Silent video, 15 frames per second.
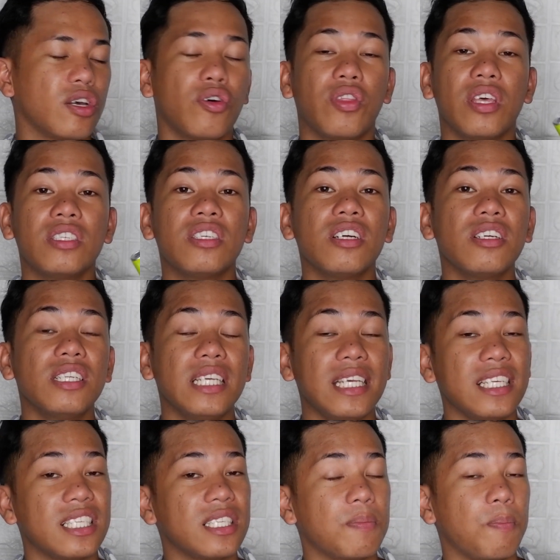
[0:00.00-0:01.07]
So these are
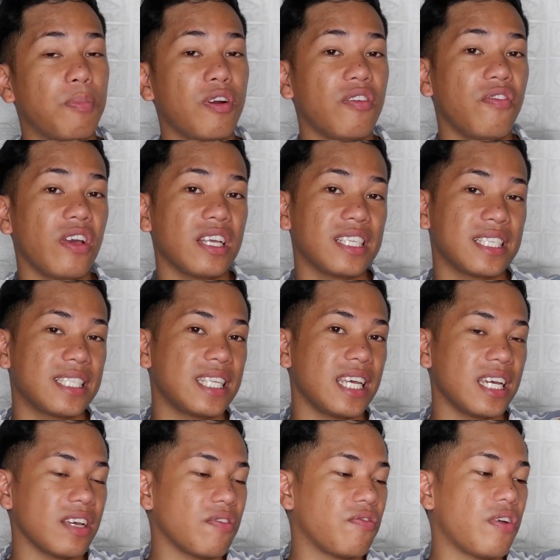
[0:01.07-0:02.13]
these Perfect
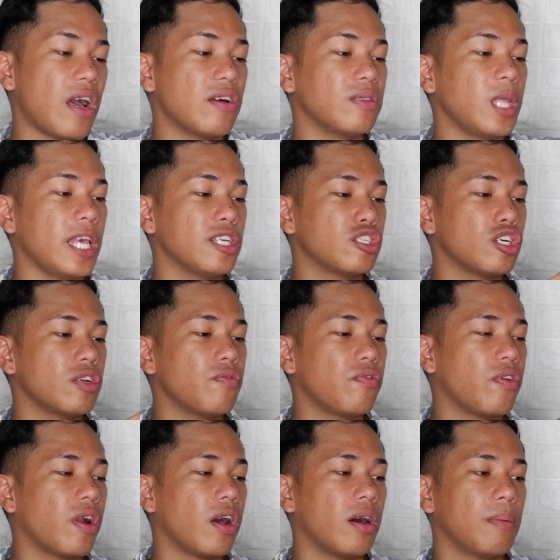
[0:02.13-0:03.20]
Stick foundation
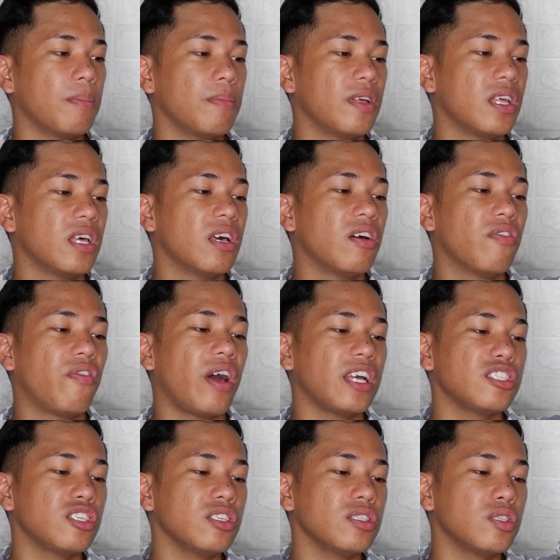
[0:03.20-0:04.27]
from
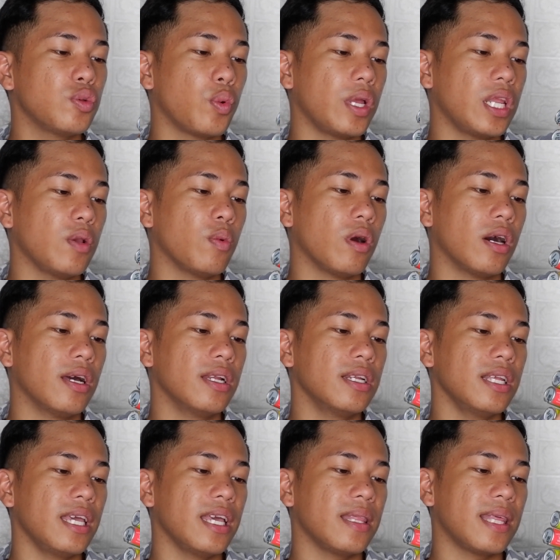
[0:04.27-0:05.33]

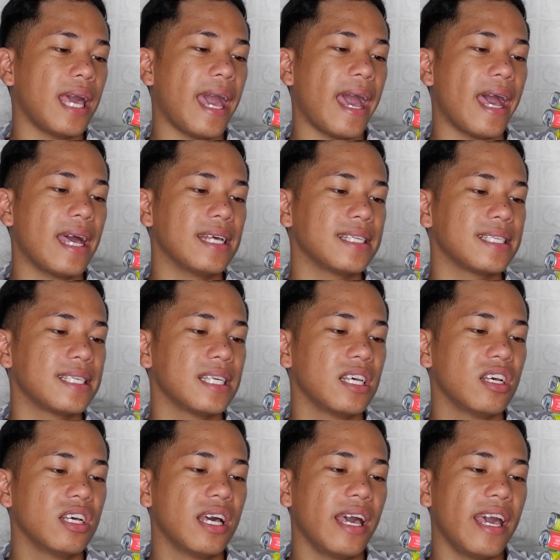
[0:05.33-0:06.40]
Fashion21. It has
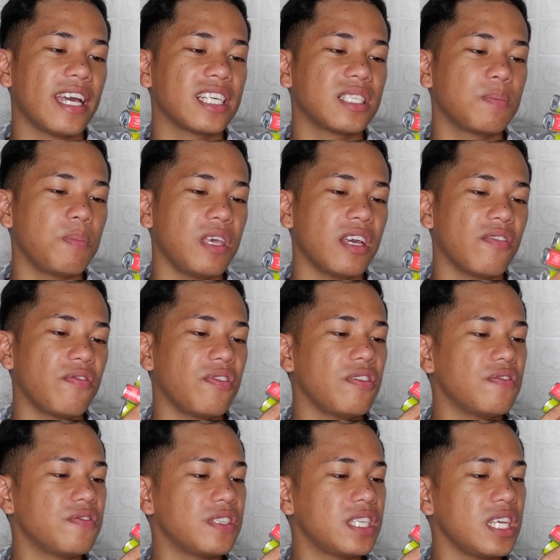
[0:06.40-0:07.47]
SPF
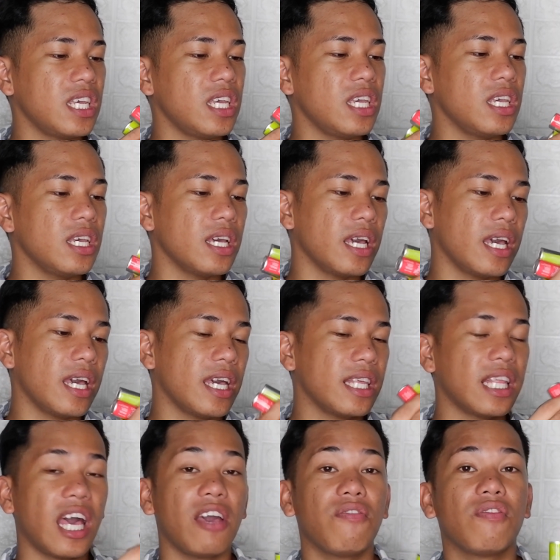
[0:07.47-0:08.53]
50
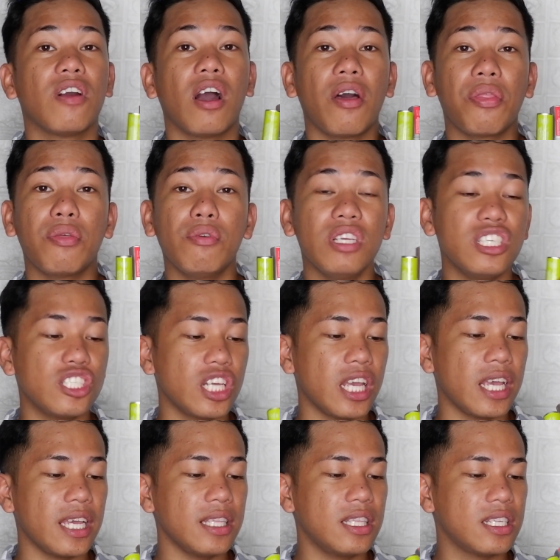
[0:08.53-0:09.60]
and I've got 3
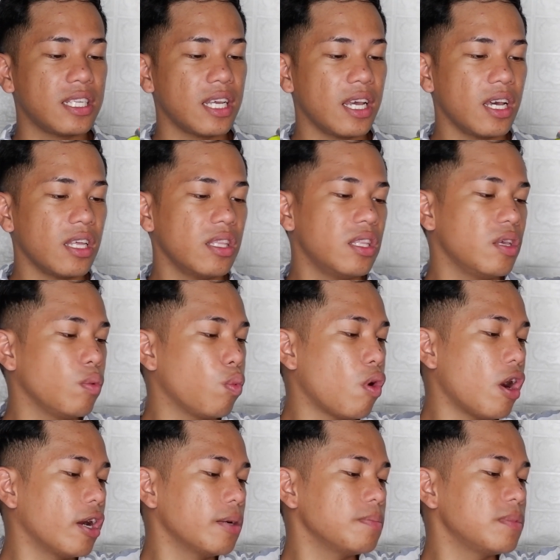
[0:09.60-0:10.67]
shades. The
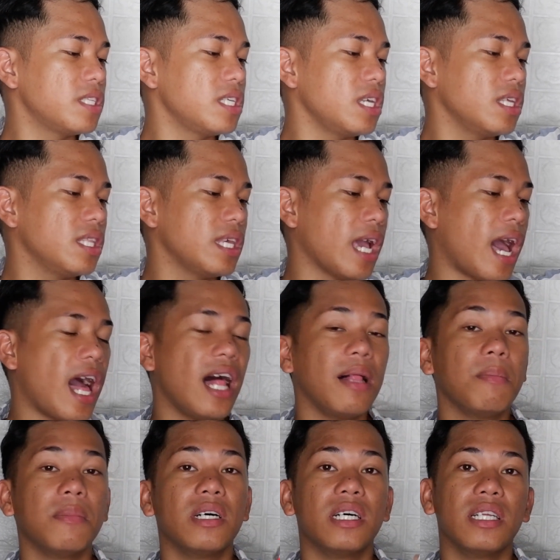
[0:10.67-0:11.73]
warm tea, the
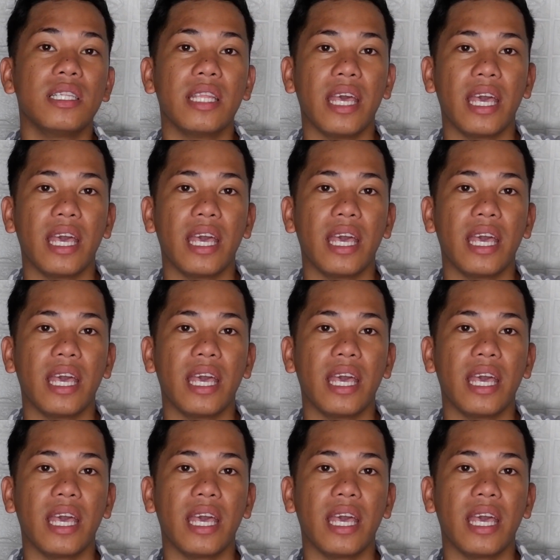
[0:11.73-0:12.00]
almond,